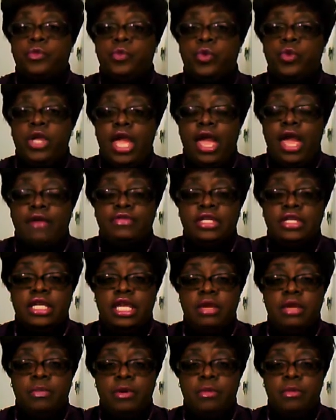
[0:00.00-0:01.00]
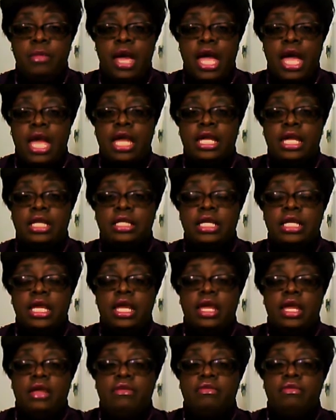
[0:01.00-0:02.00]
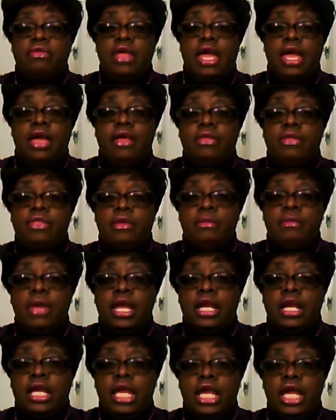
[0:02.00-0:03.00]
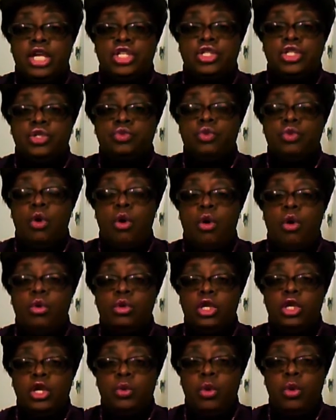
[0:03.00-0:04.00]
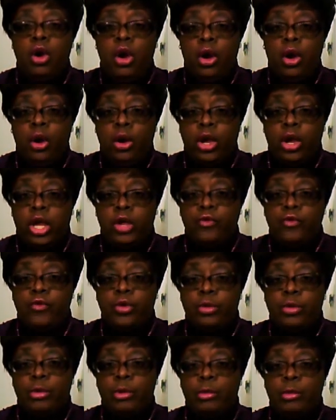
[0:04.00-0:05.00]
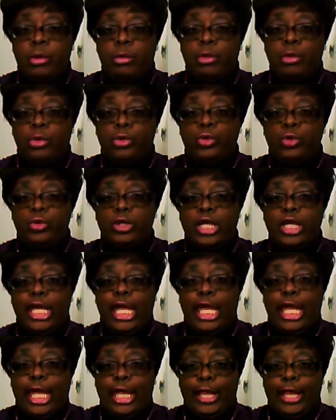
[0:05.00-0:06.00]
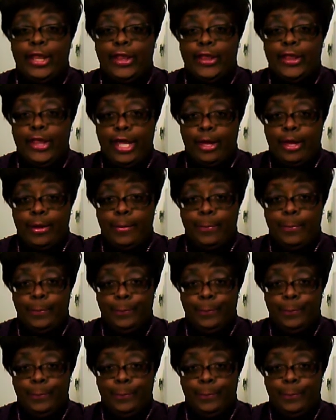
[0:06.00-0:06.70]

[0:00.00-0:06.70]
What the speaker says: we have to keep in mind that the medications will only work if we remember to take them.